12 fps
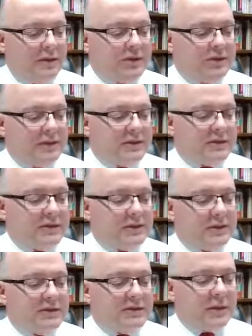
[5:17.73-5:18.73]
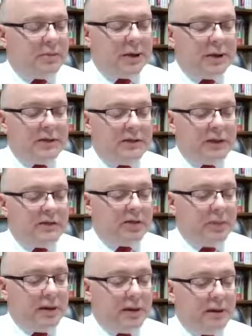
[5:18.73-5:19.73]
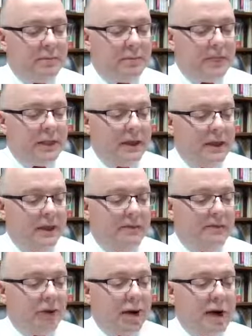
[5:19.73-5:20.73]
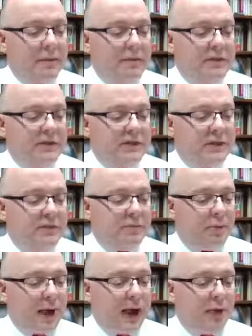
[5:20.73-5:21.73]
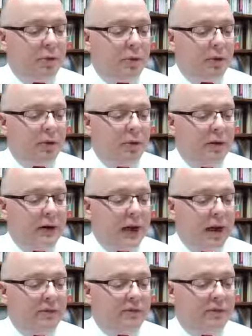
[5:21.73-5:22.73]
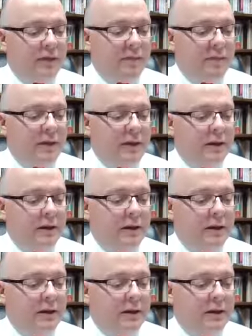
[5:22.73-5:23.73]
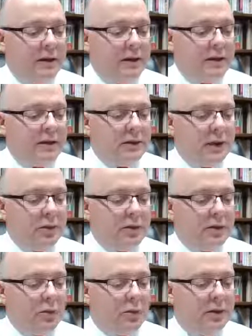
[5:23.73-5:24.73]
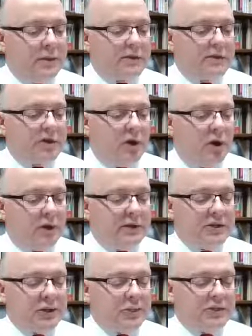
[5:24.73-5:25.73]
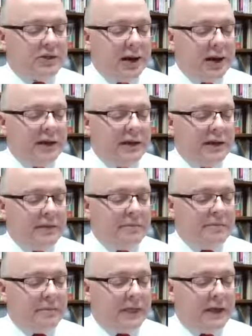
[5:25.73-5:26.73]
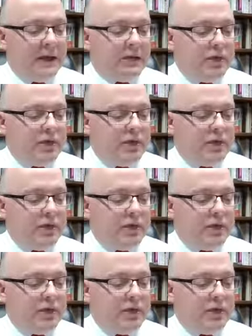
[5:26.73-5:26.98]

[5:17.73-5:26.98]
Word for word: But Jesus said, Somebody touched me, for I perceived power going out from me. Now, when the woman saw that she was not hidden,